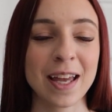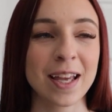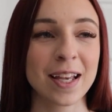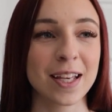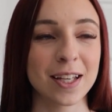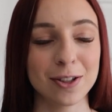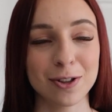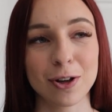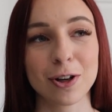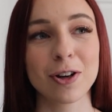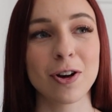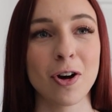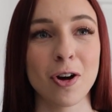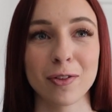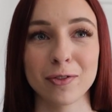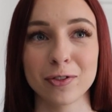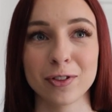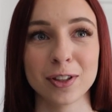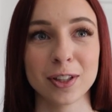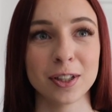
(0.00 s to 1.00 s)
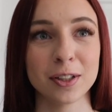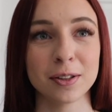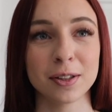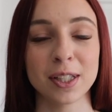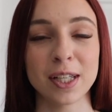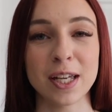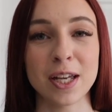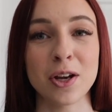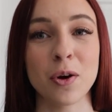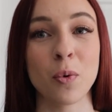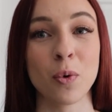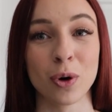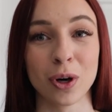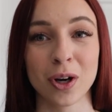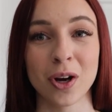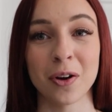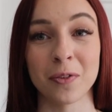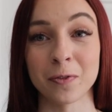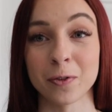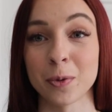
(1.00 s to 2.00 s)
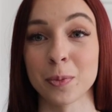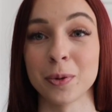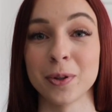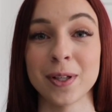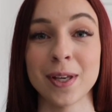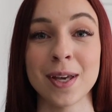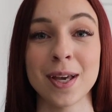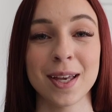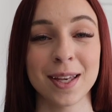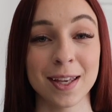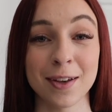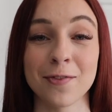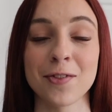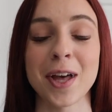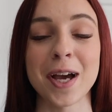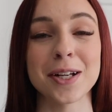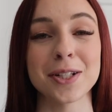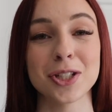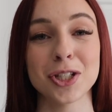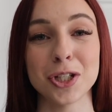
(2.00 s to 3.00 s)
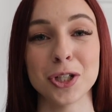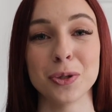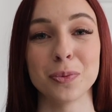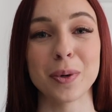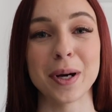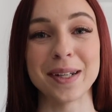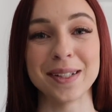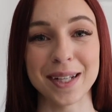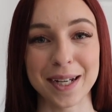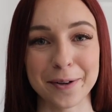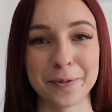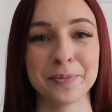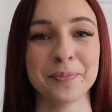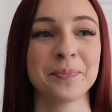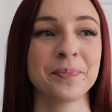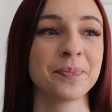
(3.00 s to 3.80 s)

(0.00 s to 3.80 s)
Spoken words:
cannot confidently or comfortably give that to you right now.